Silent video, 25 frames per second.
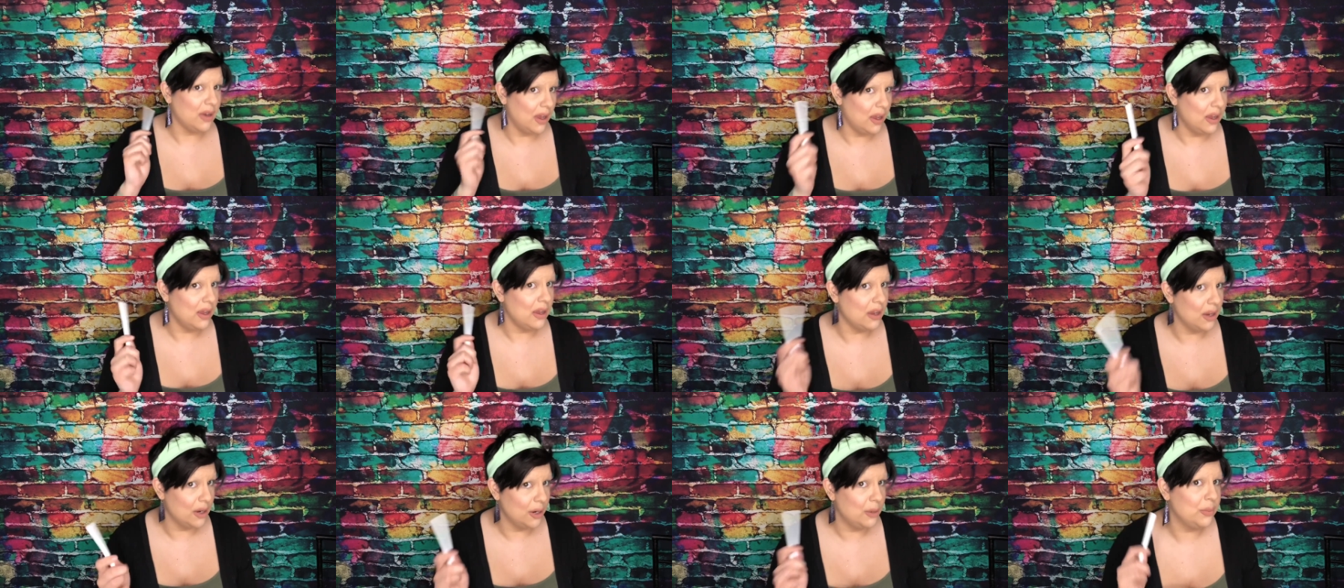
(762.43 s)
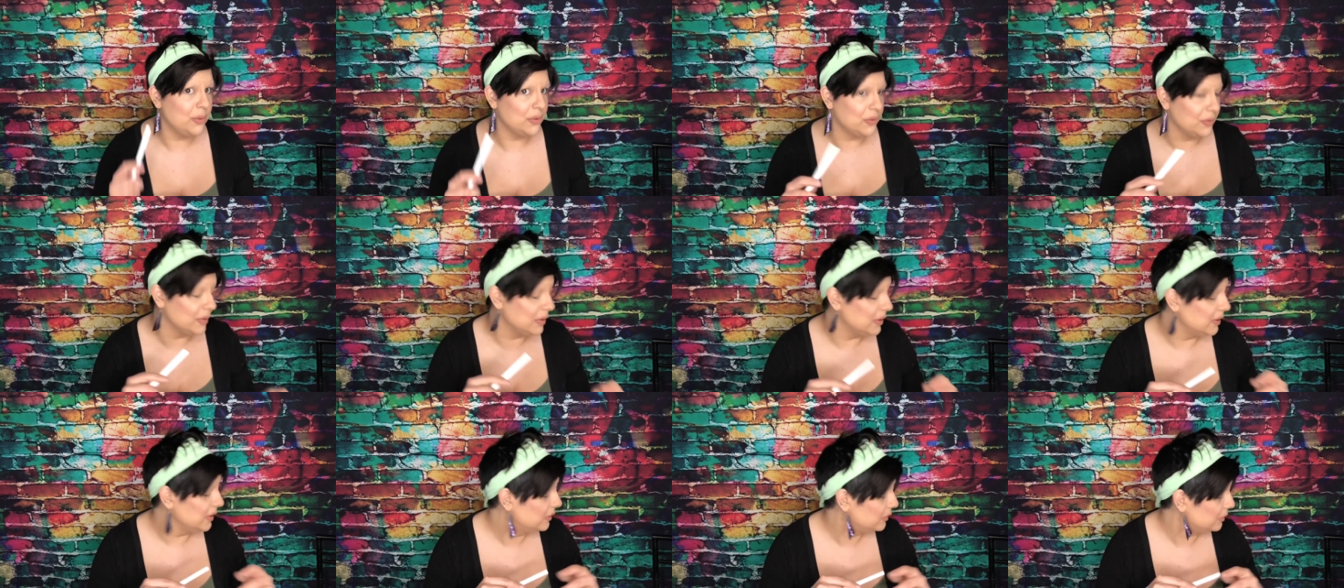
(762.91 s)
high hopes
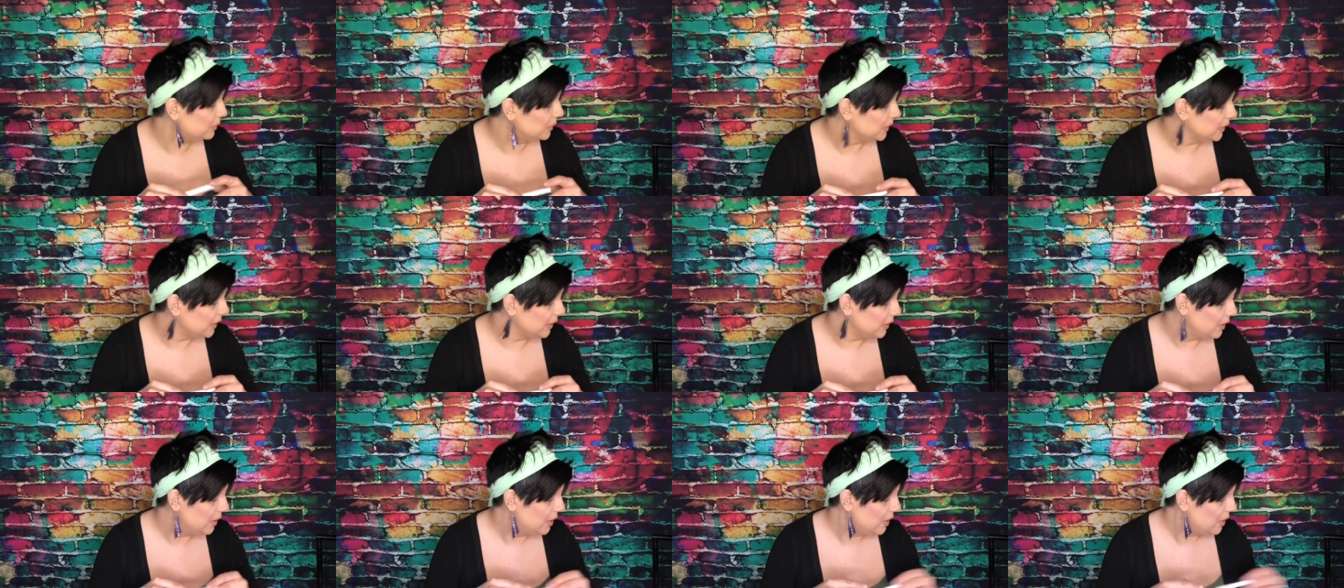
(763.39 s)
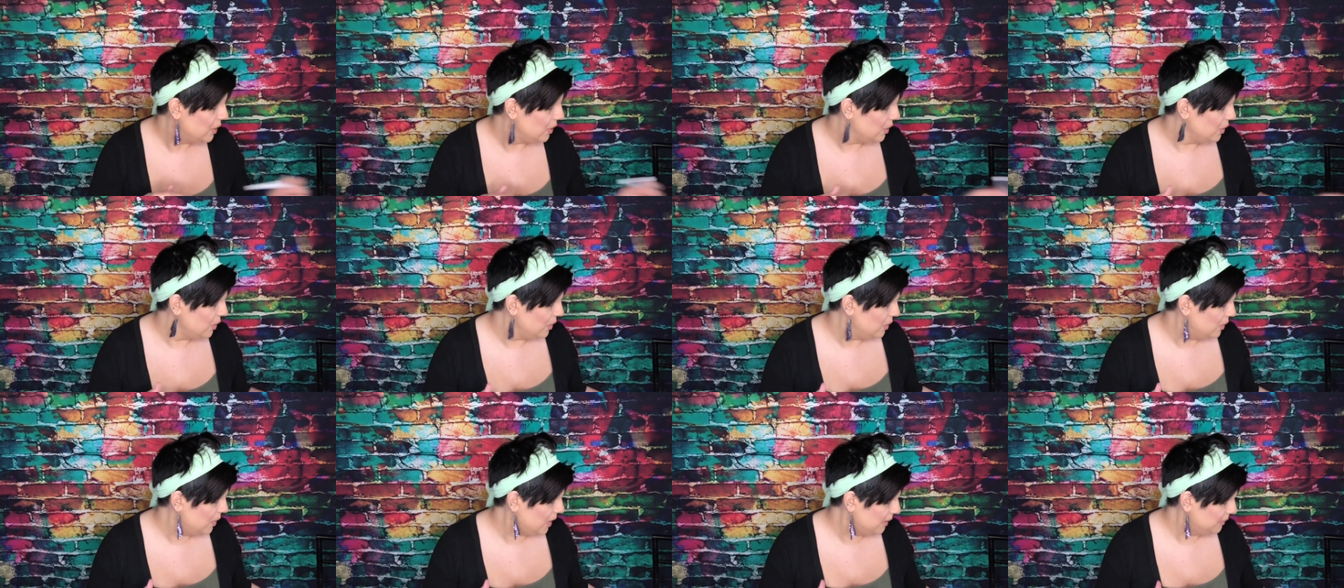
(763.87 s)
for this one.
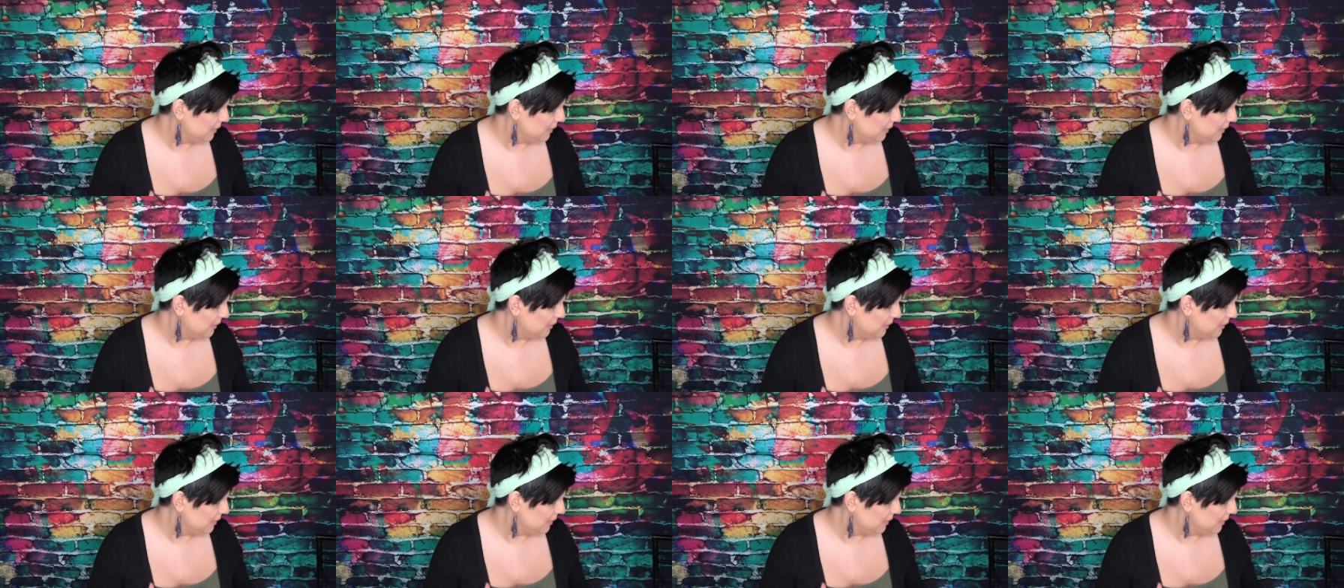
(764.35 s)
Ooh,